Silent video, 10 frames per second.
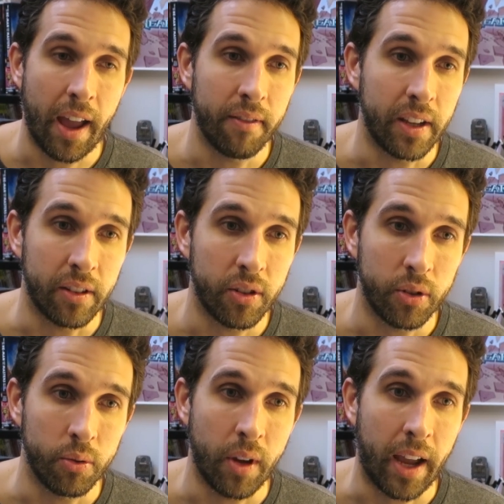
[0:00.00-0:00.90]
having
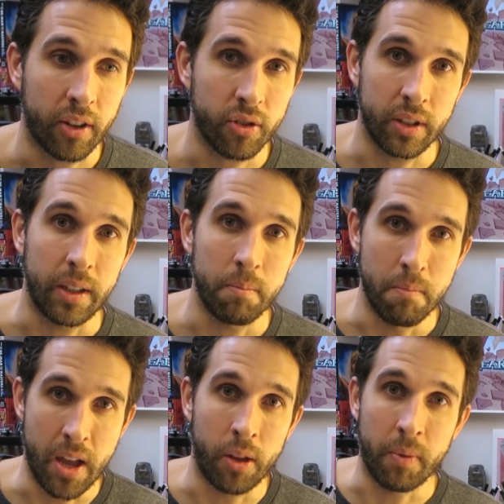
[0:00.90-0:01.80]
to actually
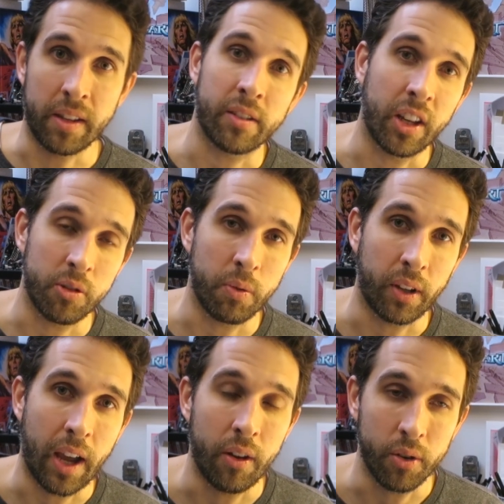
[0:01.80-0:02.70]
mail my
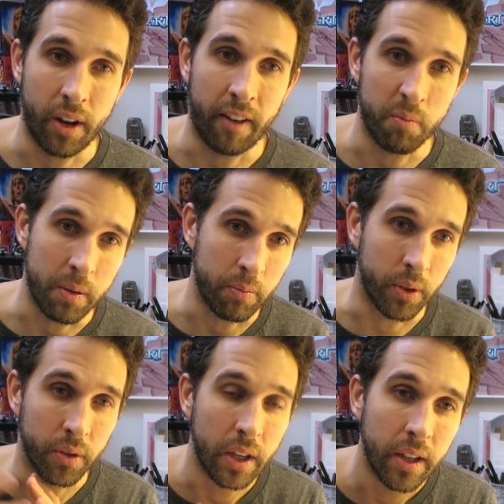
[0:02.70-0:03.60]
sketchbook out or have
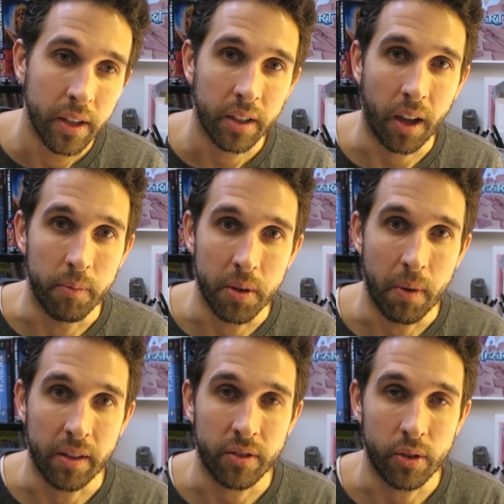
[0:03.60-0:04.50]
people come to
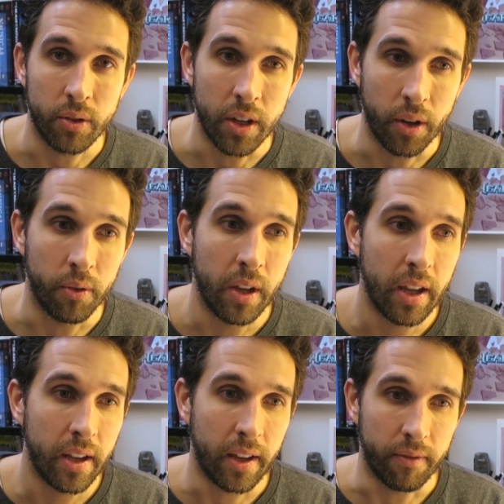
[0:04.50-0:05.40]
my studio
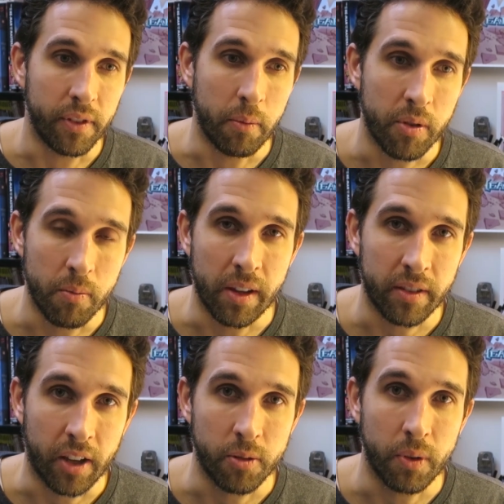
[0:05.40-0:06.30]
and flip through my
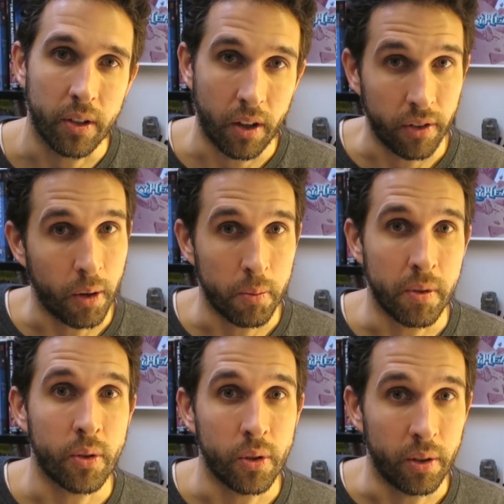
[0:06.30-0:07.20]
sketchbook. Although that would
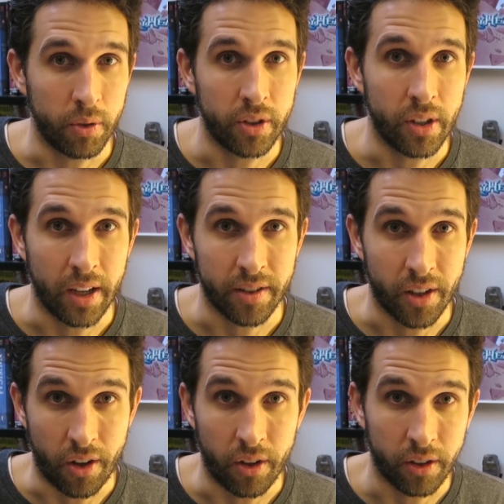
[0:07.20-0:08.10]
be cool. I wish you guys
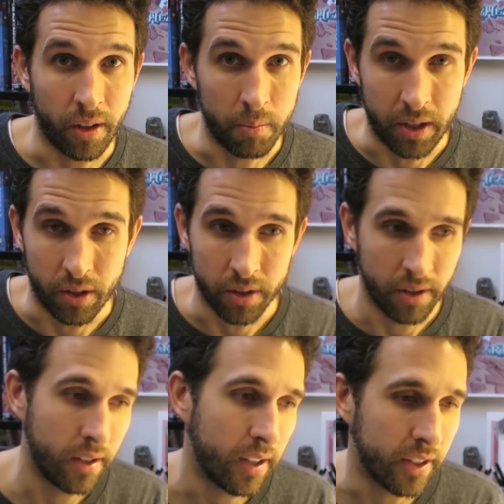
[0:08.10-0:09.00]
could all come here
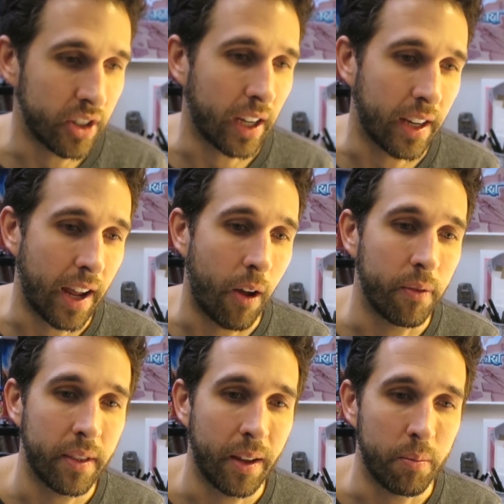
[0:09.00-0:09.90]
and check it
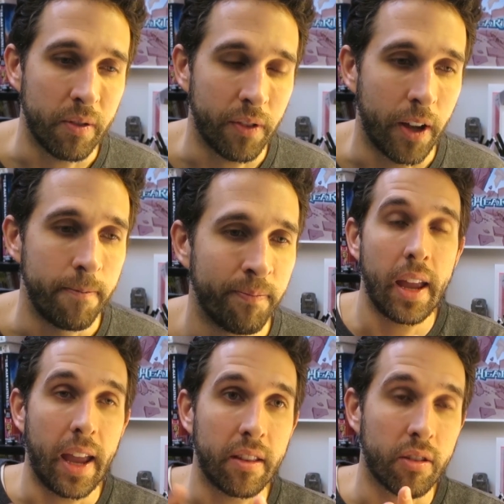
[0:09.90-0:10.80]
out. That'd be fun.
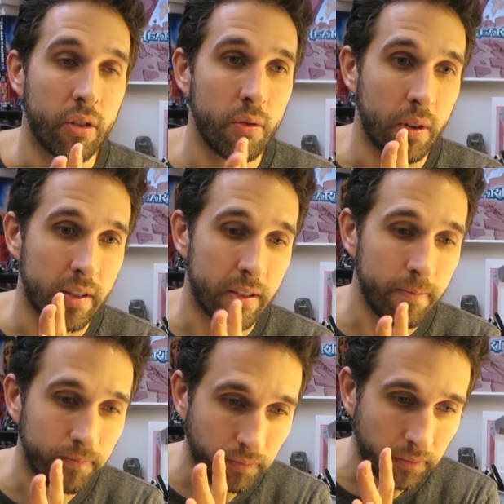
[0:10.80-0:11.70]
And the third
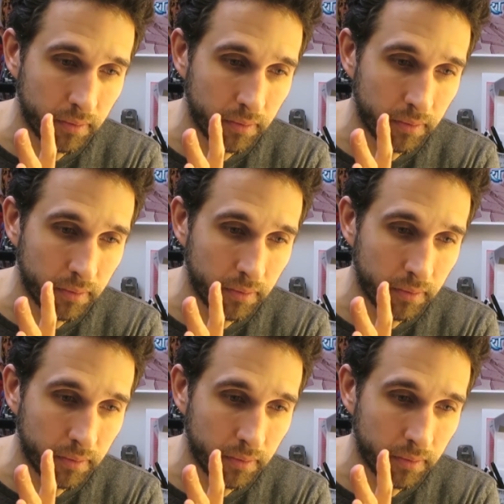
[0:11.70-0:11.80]
reason